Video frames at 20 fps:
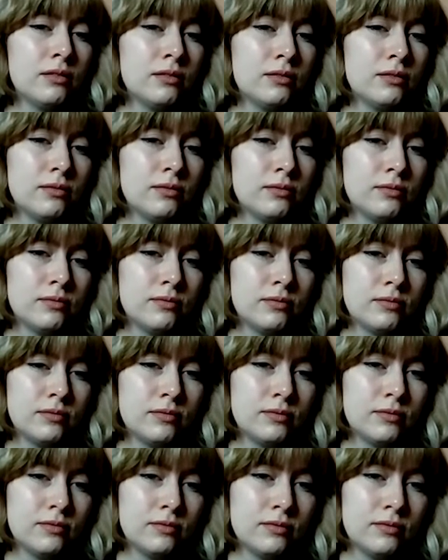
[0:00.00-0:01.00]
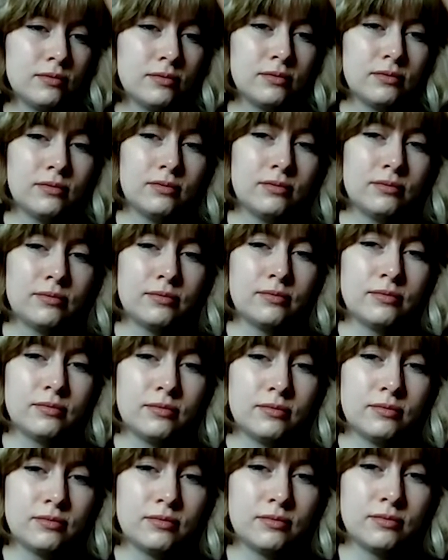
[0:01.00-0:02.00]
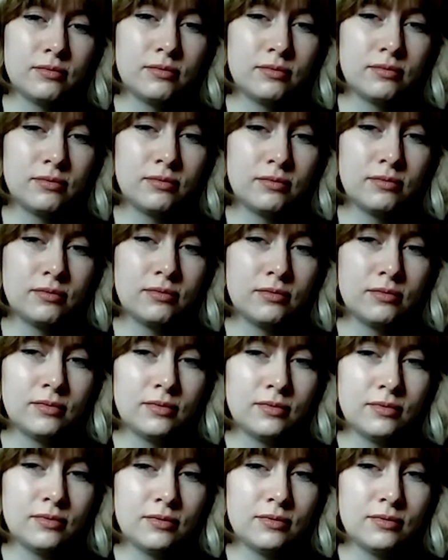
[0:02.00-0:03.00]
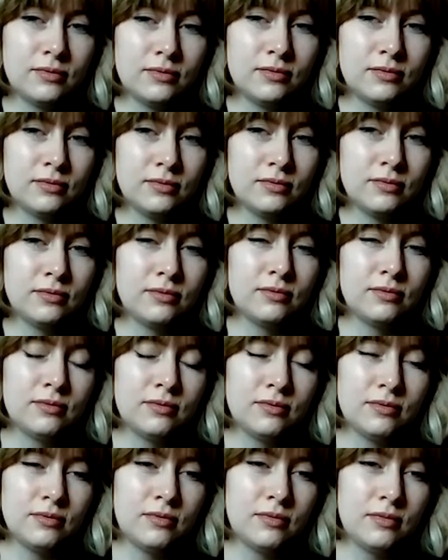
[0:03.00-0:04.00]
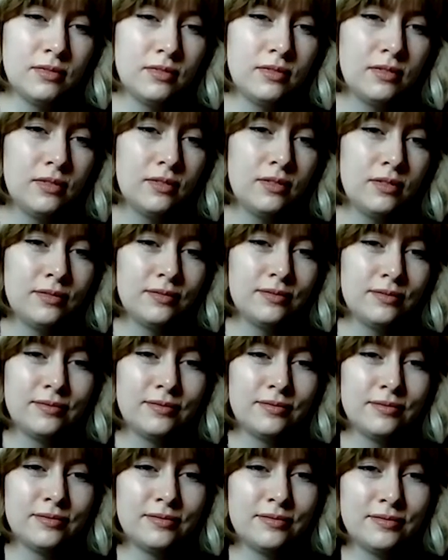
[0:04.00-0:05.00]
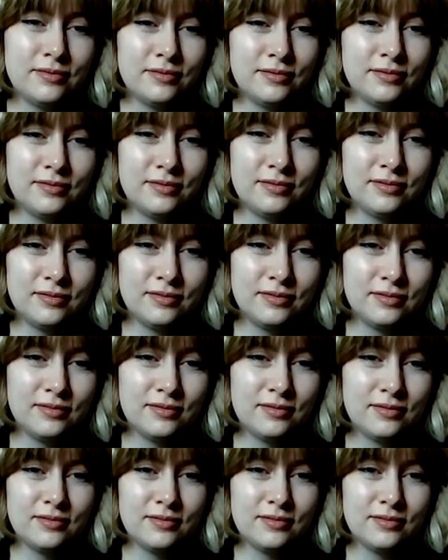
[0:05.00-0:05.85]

The person shown says nothing.